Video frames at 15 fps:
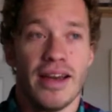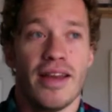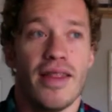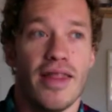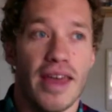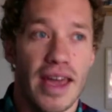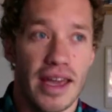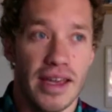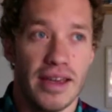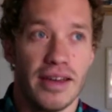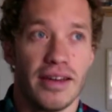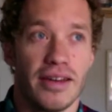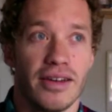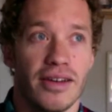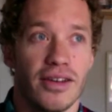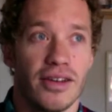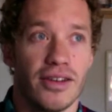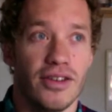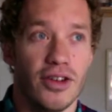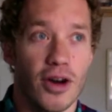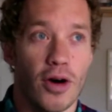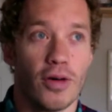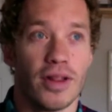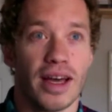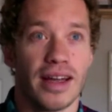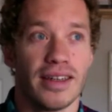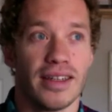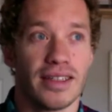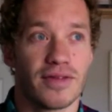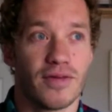They know that
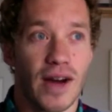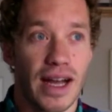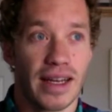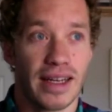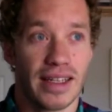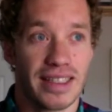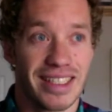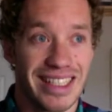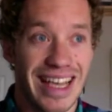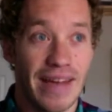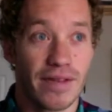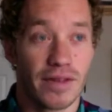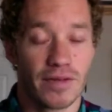it's finite. 7